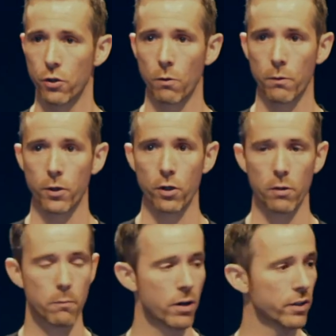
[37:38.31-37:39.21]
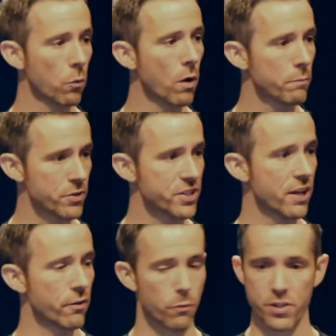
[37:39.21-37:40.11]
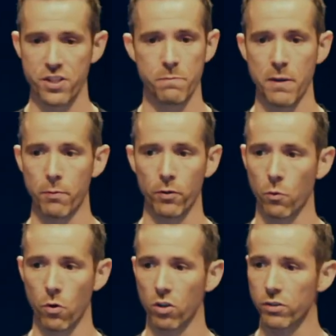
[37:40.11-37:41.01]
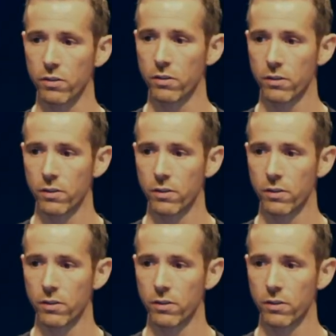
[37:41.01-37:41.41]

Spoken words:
you're among the 1% of the richest people in the world.